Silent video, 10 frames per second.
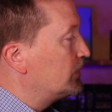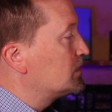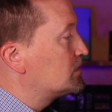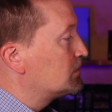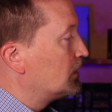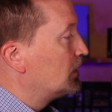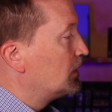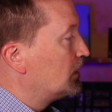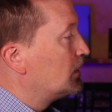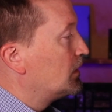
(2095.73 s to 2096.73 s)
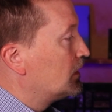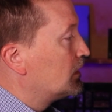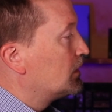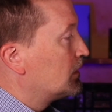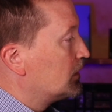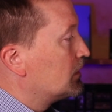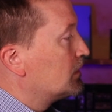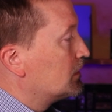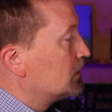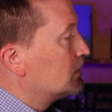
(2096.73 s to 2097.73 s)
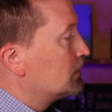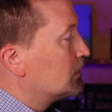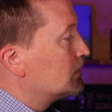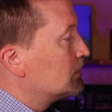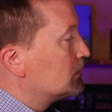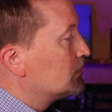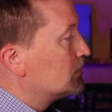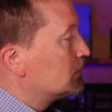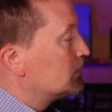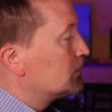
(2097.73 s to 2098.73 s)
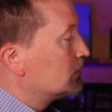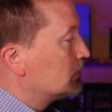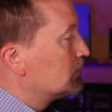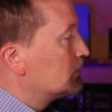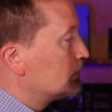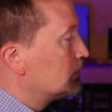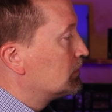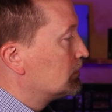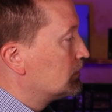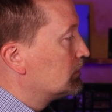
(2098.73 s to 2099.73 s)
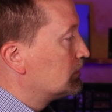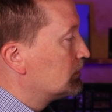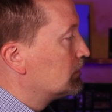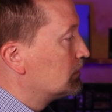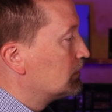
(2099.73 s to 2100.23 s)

I would say as young as 12, but I don't think many bariatric surgeons